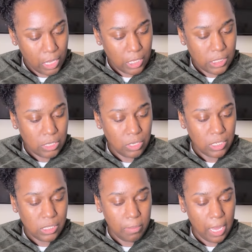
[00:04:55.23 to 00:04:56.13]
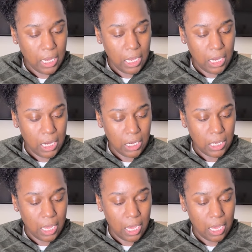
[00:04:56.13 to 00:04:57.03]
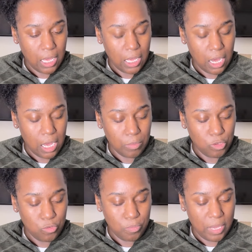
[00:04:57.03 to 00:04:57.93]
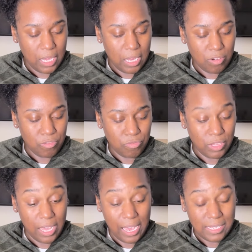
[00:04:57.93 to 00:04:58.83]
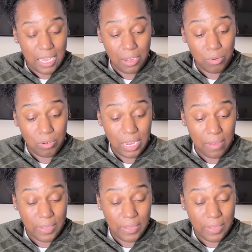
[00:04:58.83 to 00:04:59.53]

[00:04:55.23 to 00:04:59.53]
So there's somebody here that you've made that has, I don't know, they have